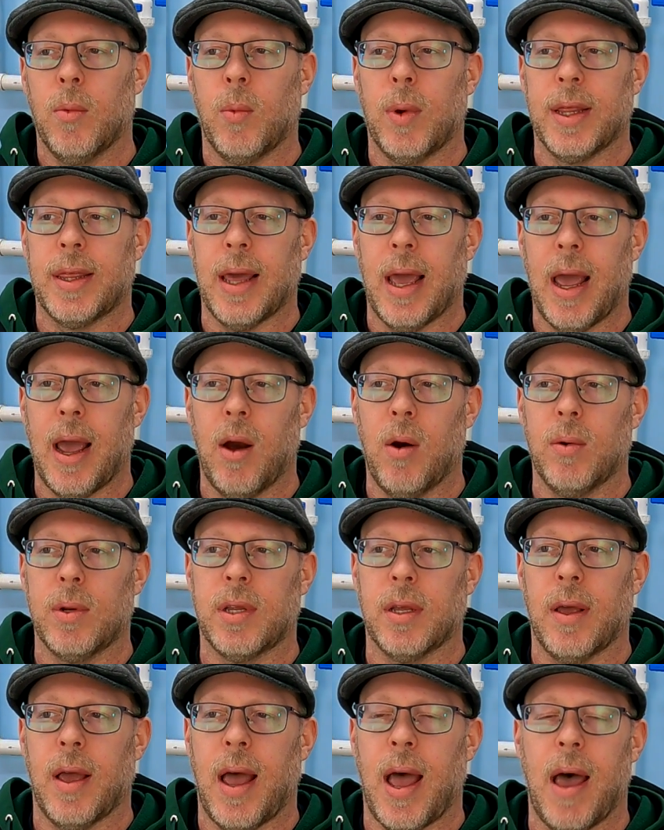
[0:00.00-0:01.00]

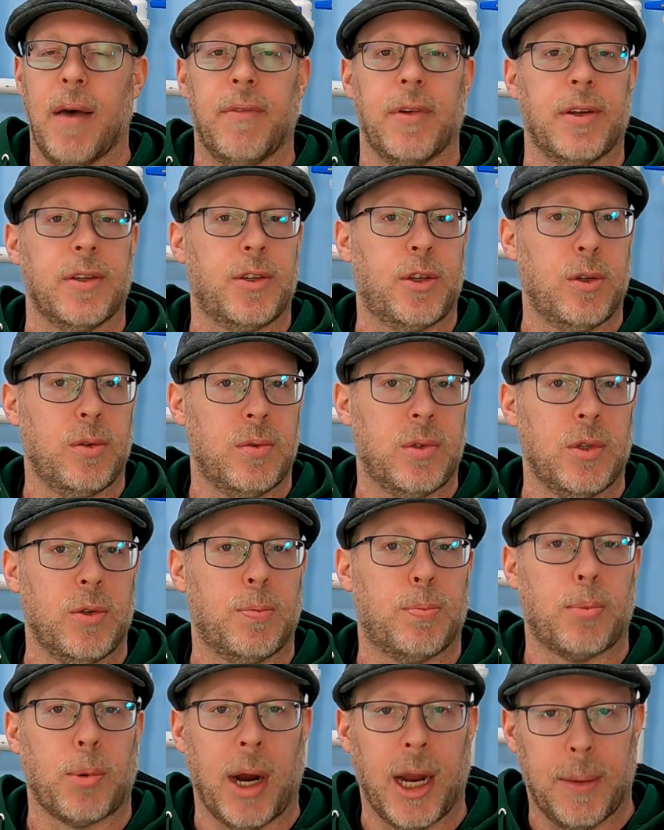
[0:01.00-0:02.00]
without having to
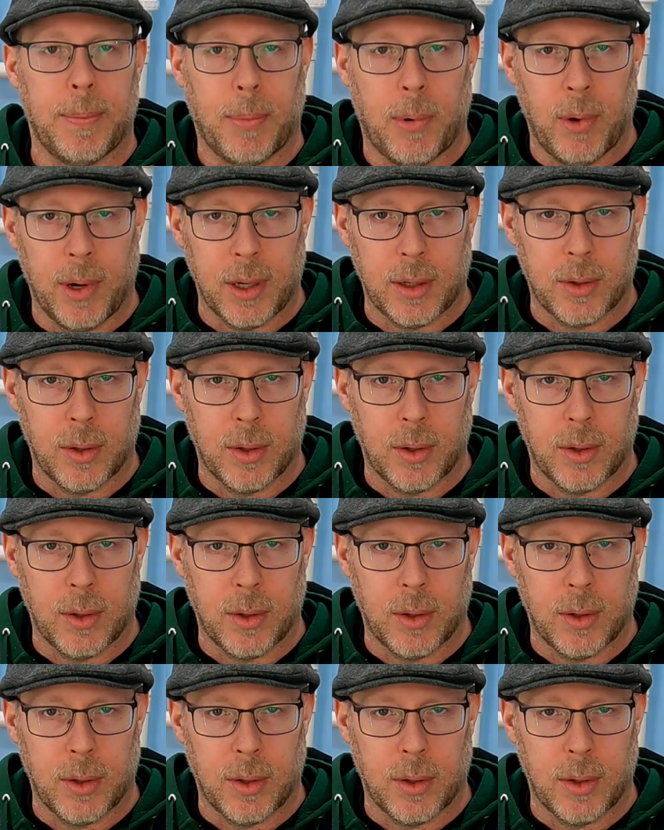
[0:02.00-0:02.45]
do breakpoint